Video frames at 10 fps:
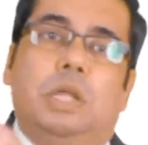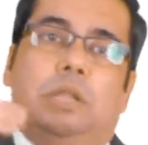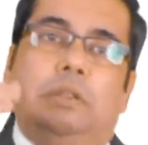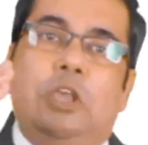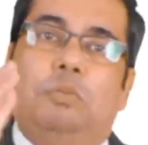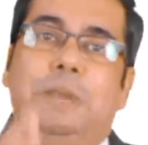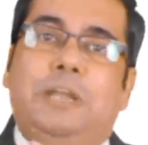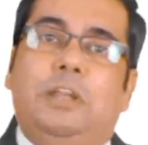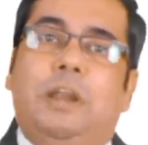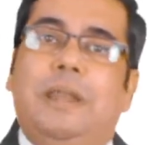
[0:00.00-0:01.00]
the
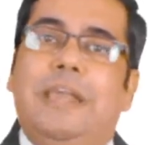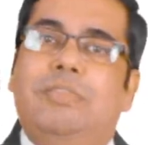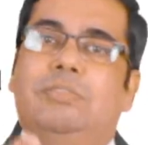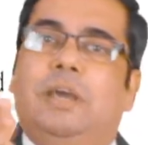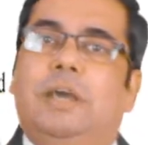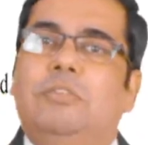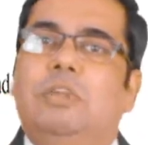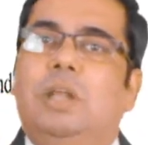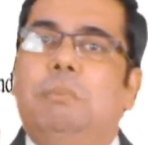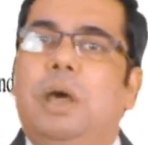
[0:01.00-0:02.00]
inspector raised the
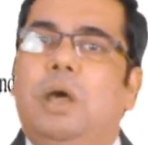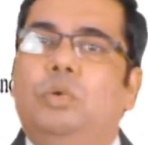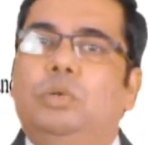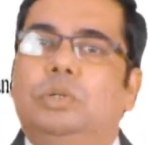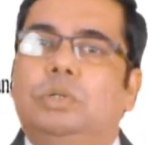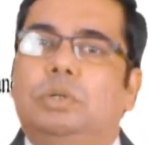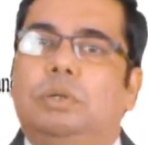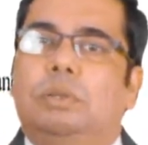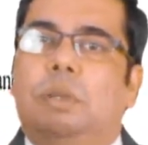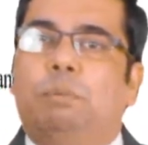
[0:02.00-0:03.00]
concern
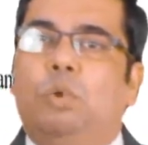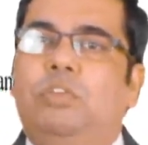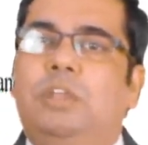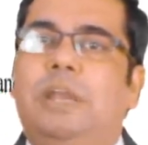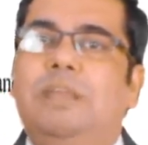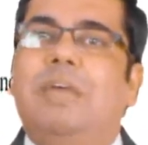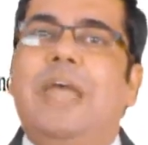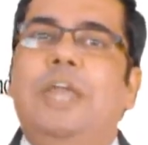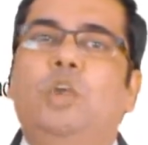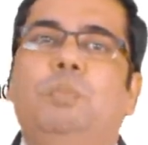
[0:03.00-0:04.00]
about the procedure
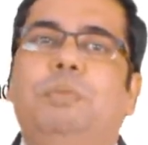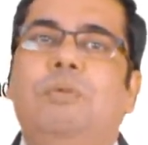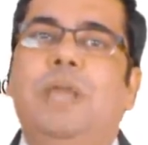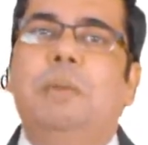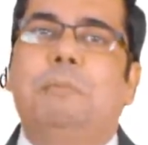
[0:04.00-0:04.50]
designed to prevent